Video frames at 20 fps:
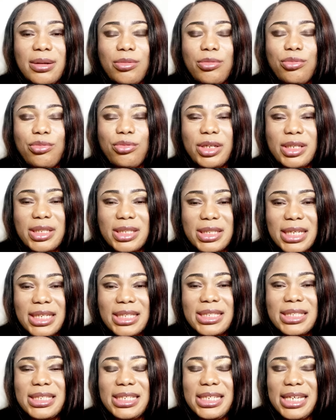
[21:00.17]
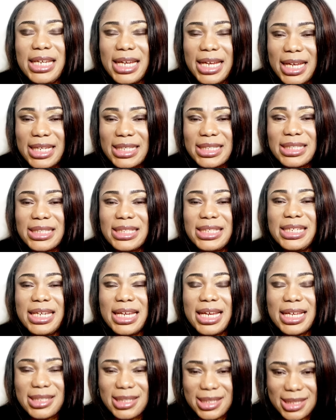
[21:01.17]
recent years.
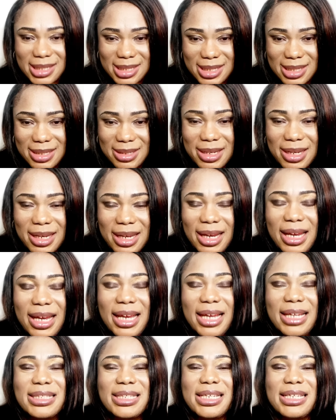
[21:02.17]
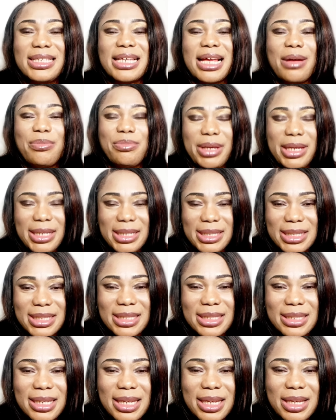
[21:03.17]
Yes, it is
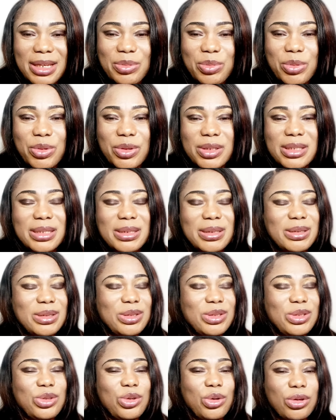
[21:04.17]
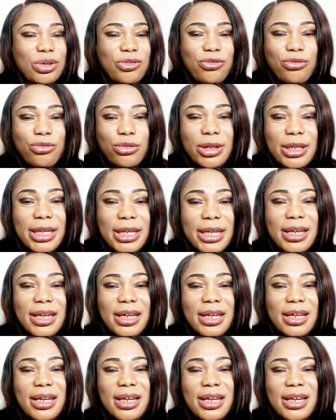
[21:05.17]
amazing. It was thoughtfully
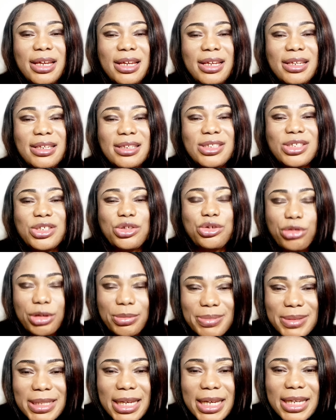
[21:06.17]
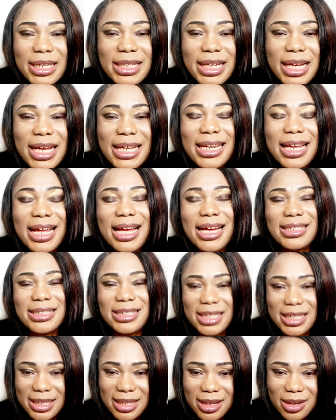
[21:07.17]
scripted and
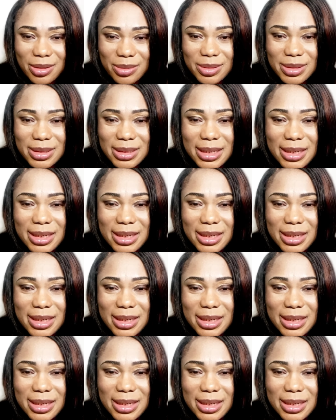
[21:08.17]
acted out